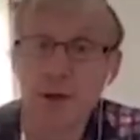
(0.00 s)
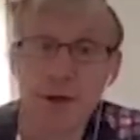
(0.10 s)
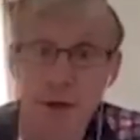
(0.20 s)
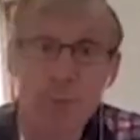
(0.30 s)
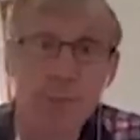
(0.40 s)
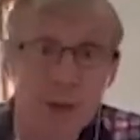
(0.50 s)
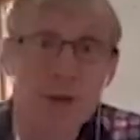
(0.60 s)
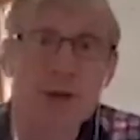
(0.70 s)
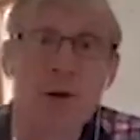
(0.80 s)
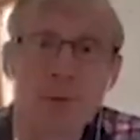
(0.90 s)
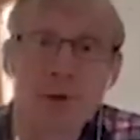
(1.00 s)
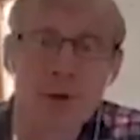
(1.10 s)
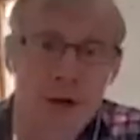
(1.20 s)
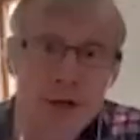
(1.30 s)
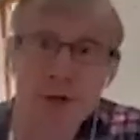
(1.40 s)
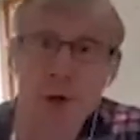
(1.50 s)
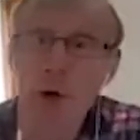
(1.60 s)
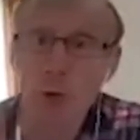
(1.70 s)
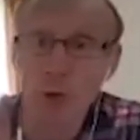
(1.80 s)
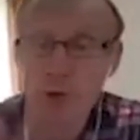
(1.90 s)
you know, a big sample size as a
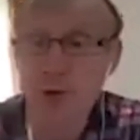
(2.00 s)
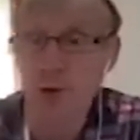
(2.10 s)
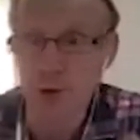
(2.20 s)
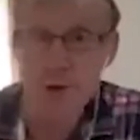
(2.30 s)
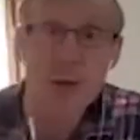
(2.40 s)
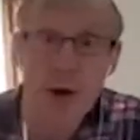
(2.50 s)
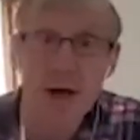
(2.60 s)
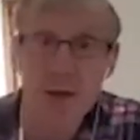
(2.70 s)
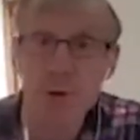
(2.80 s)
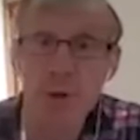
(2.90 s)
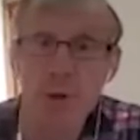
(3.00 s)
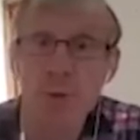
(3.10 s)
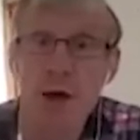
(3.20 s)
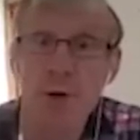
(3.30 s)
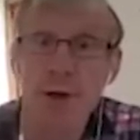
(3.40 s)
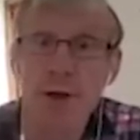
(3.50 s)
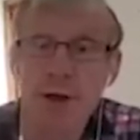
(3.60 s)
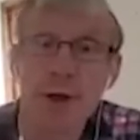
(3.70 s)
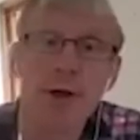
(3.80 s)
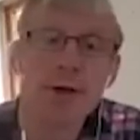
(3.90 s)
whole, so you could see where the birds were going,
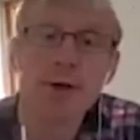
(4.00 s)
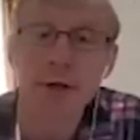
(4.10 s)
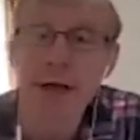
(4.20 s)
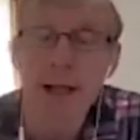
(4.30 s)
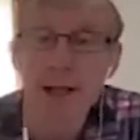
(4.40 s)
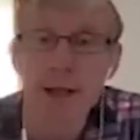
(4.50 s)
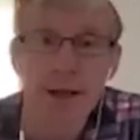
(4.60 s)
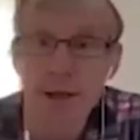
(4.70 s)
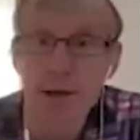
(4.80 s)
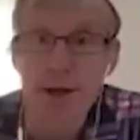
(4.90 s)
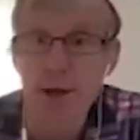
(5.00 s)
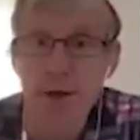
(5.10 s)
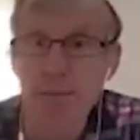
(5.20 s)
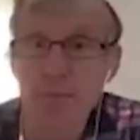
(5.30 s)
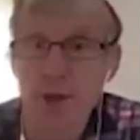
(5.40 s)
and you could calculate like a